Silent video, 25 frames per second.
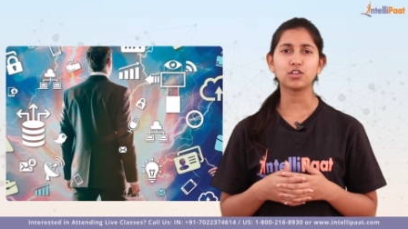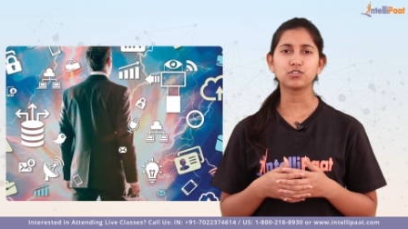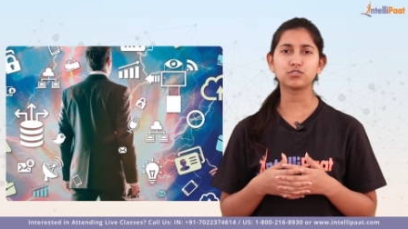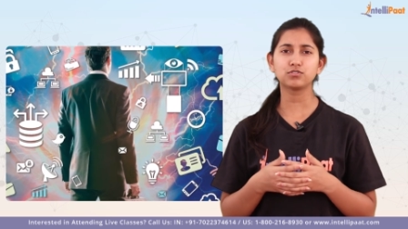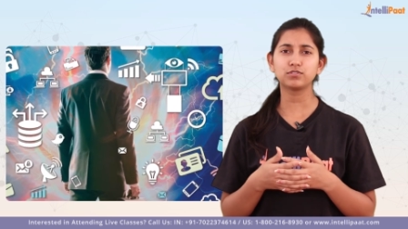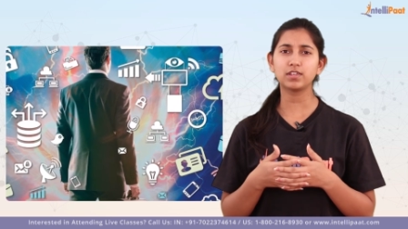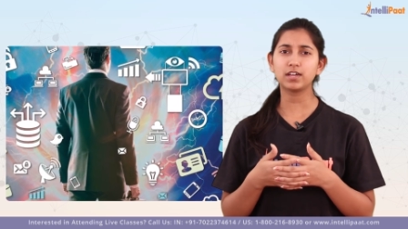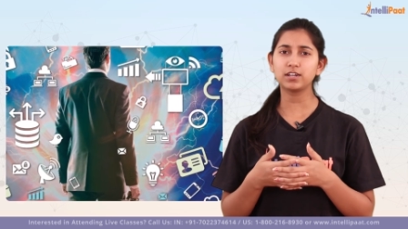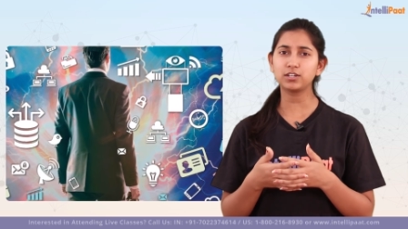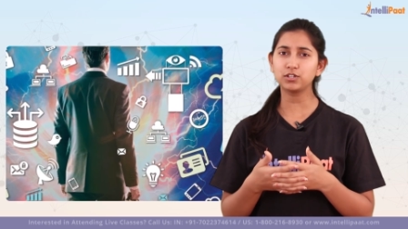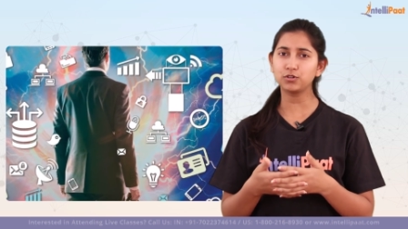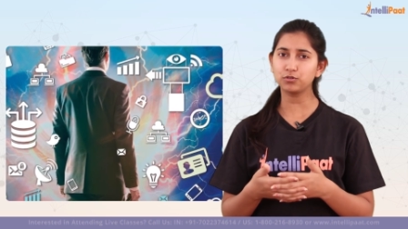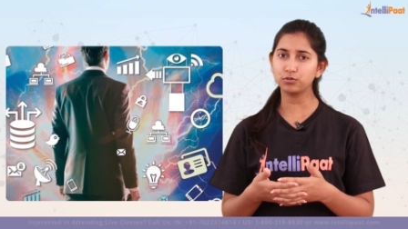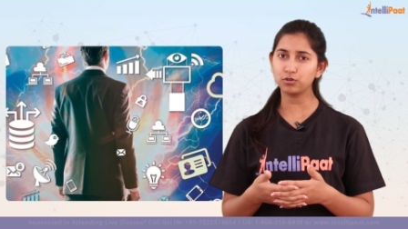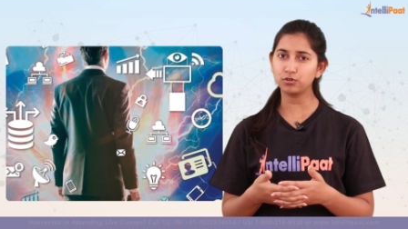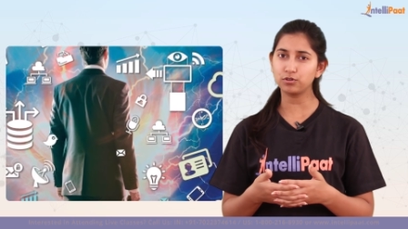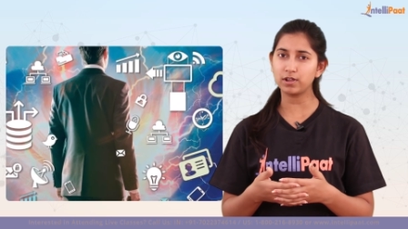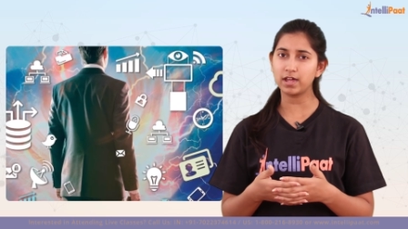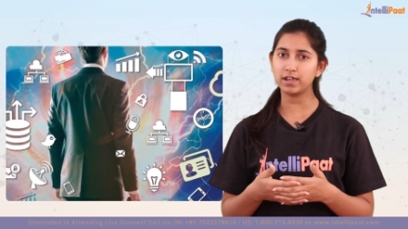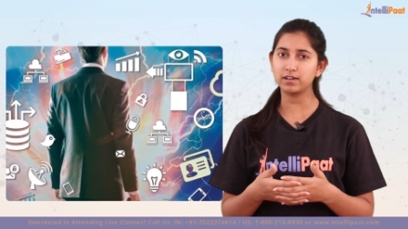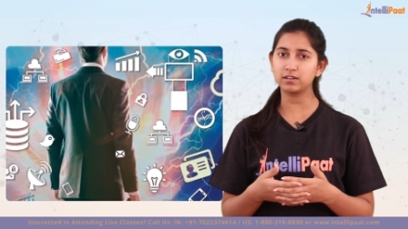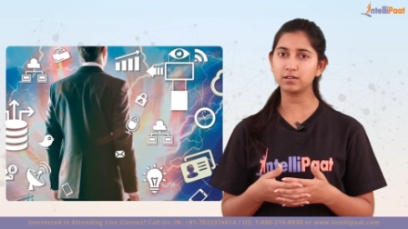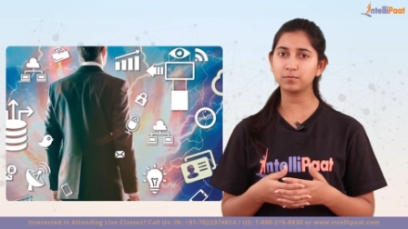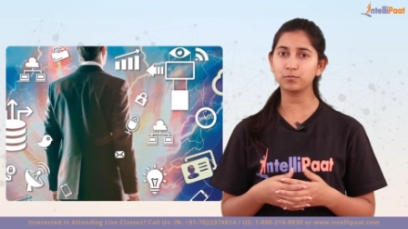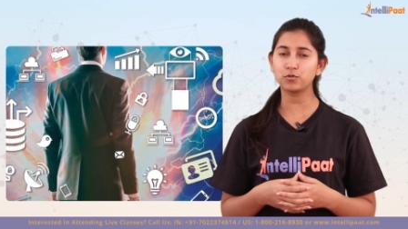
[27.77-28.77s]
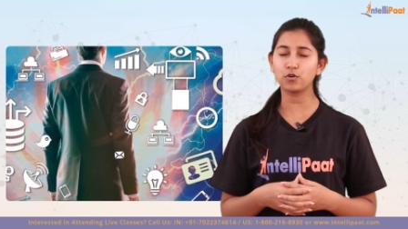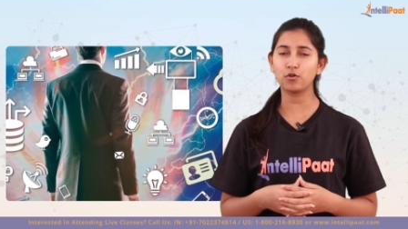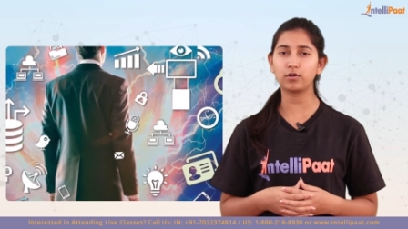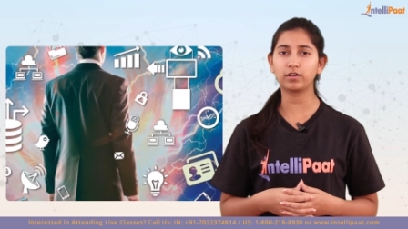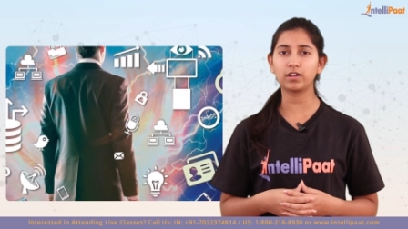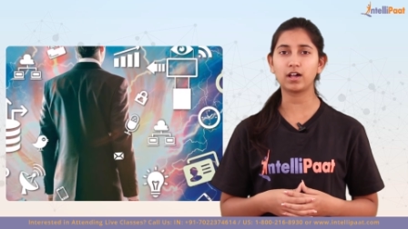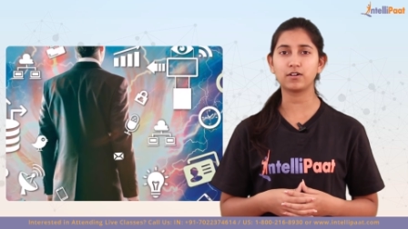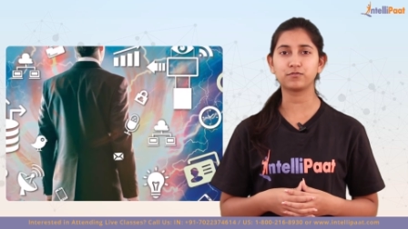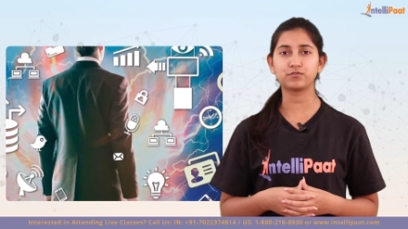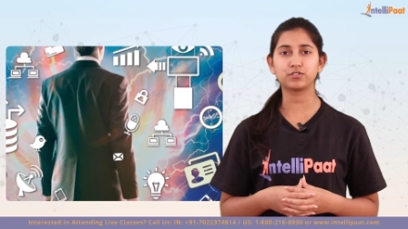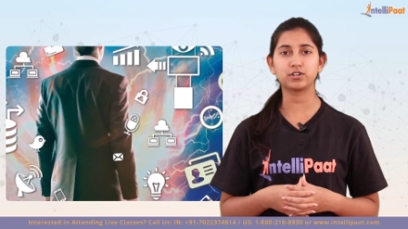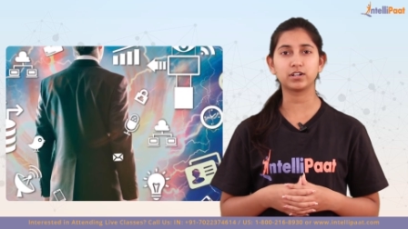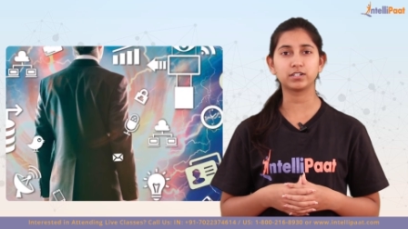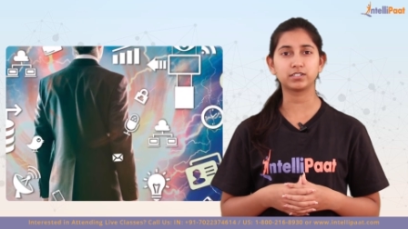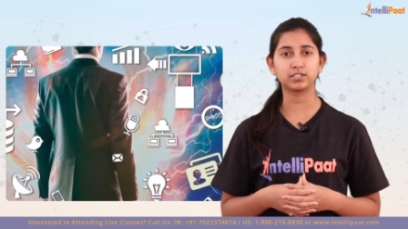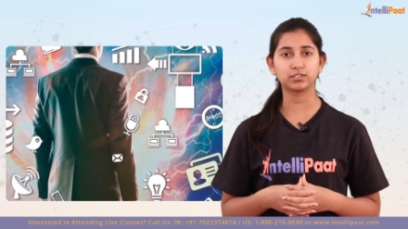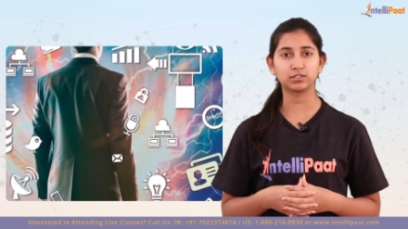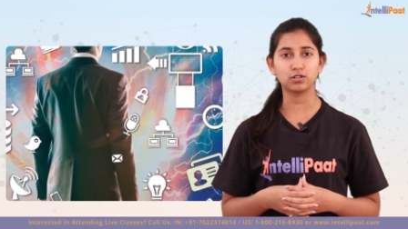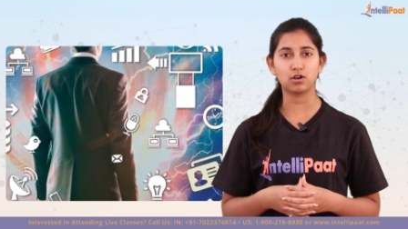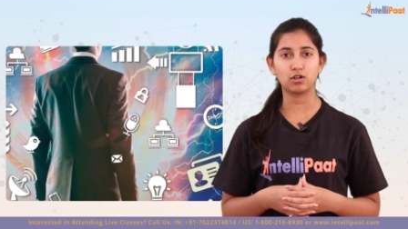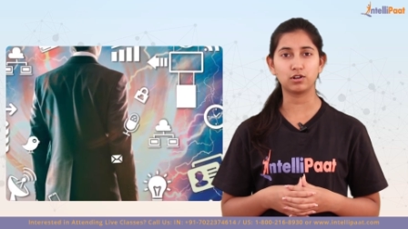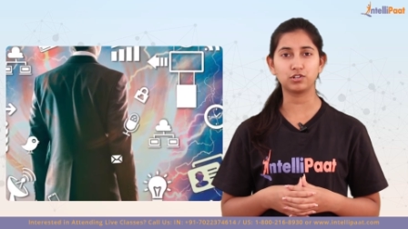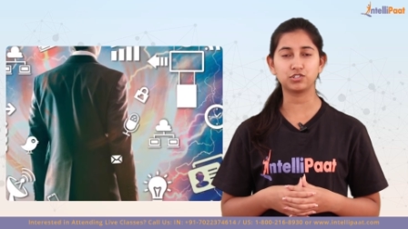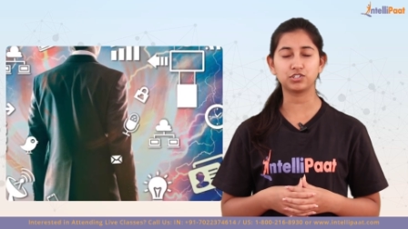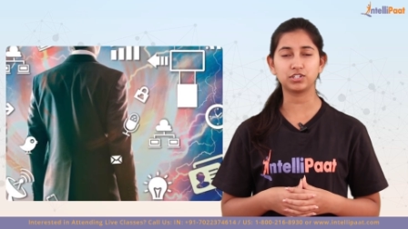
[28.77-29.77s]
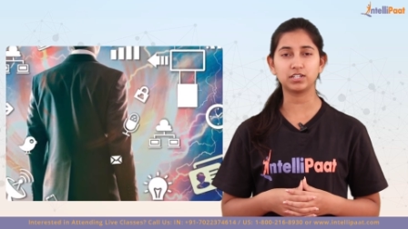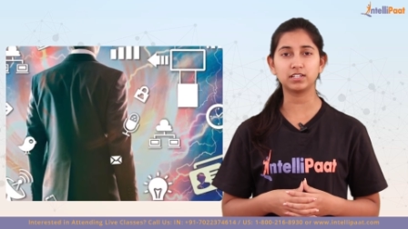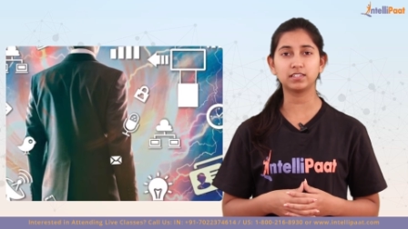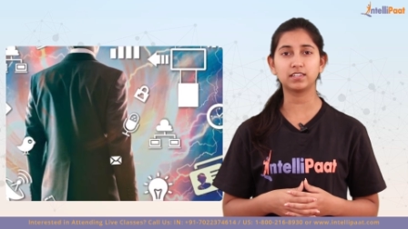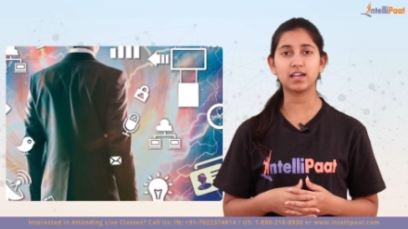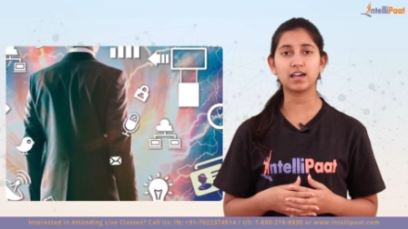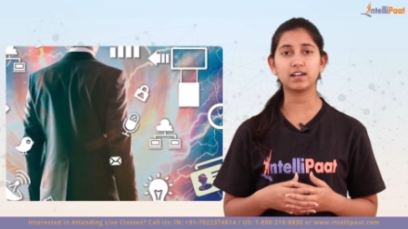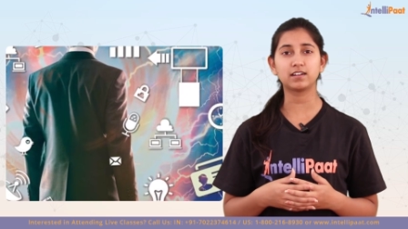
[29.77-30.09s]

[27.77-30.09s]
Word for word: so that you don't end up going after a technology